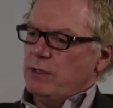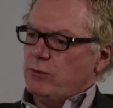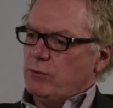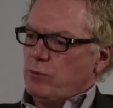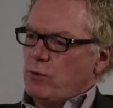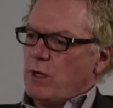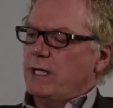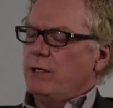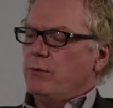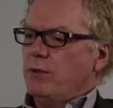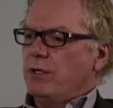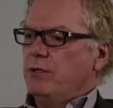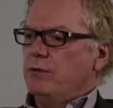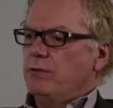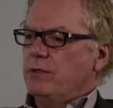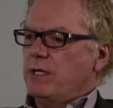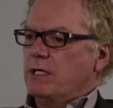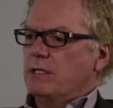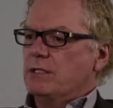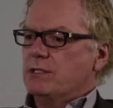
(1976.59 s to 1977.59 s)
And why do you want to
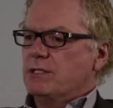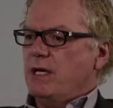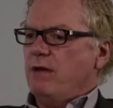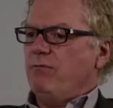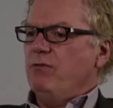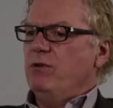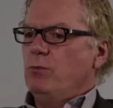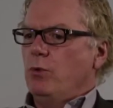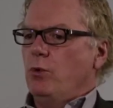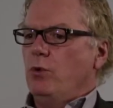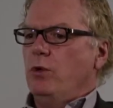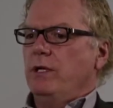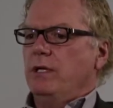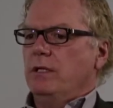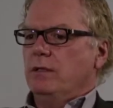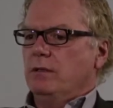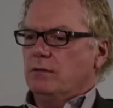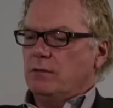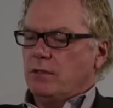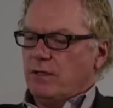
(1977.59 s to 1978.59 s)
do that? Because every
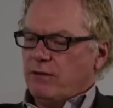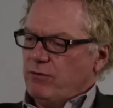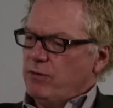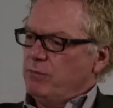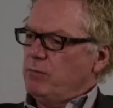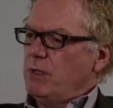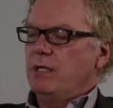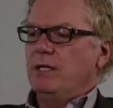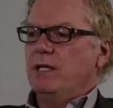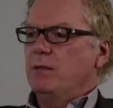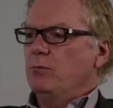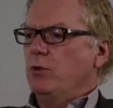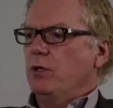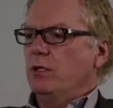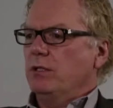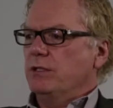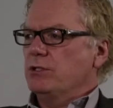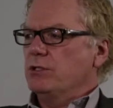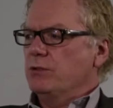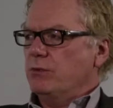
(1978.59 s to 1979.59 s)
morning, or every Monday
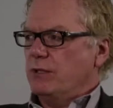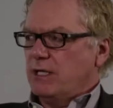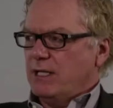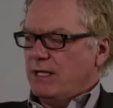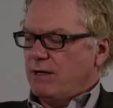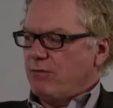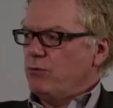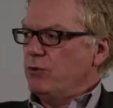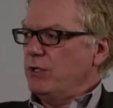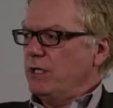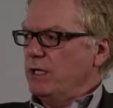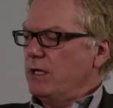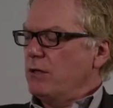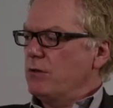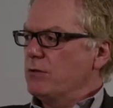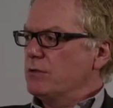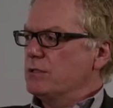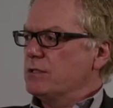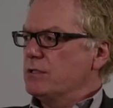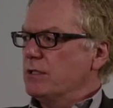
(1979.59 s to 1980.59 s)
morning at least, you want to get everyone
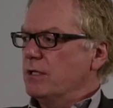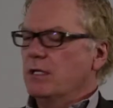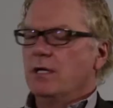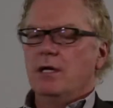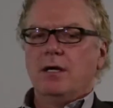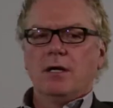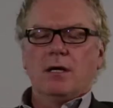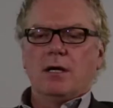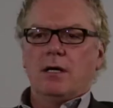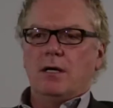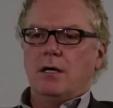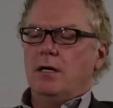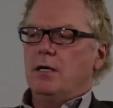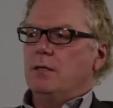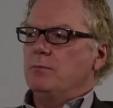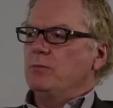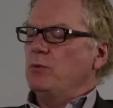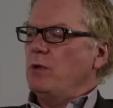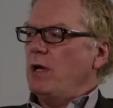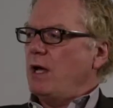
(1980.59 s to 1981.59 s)
together and say,
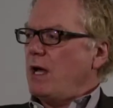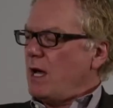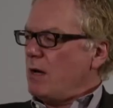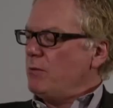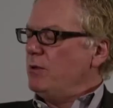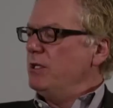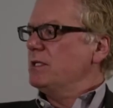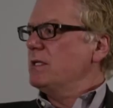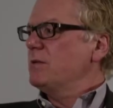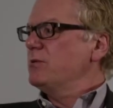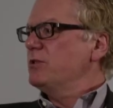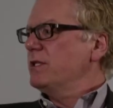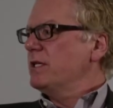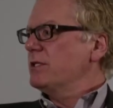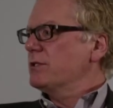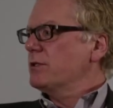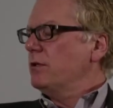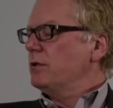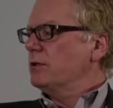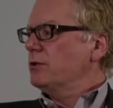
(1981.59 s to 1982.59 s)
how many times have you
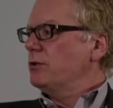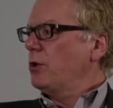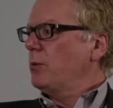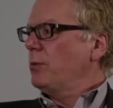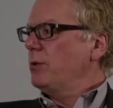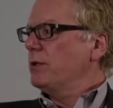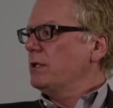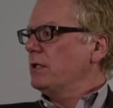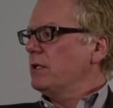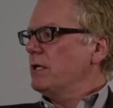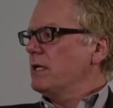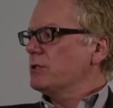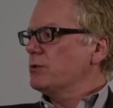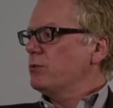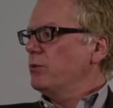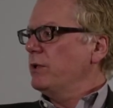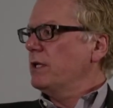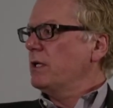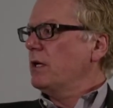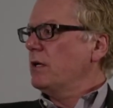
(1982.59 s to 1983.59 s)
guys called corporate in the
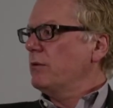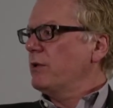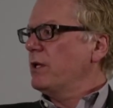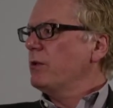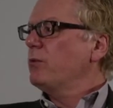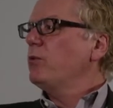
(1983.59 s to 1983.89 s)
last week? Are they